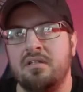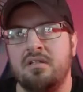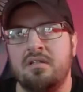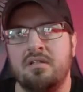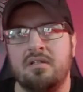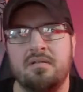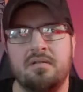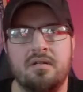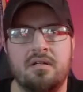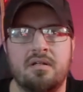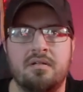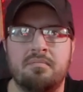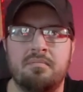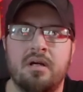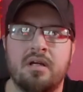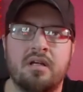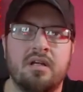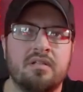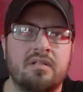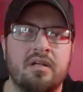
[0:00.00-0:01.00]
I
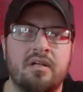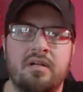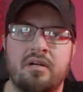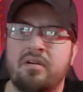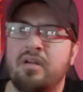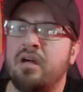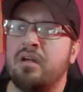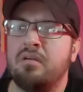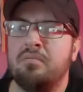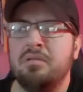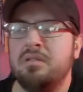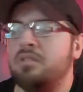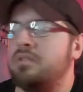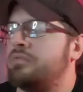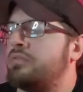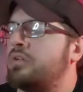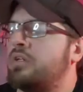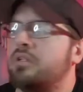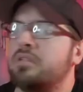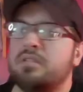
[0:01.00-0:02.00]
cut that out. I completely
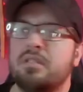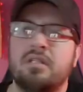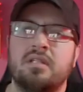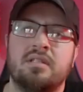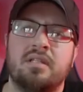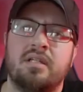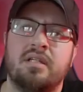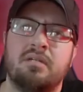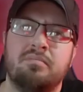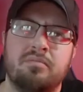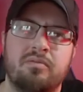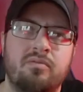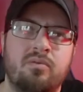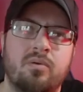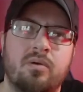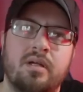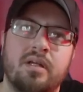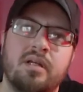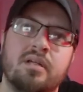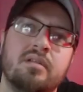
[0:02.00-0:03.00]
forgot to cut that out
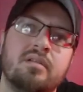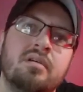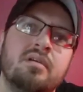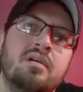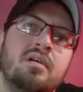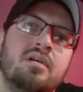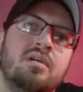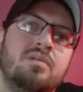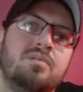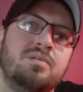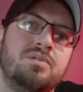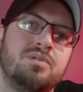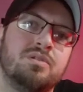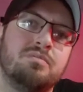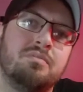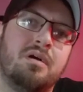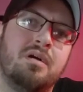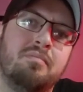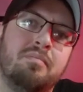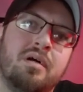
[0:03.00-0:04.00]
beforehand, which was my
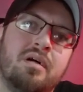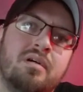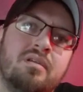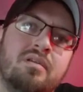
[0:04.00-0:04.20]
bad.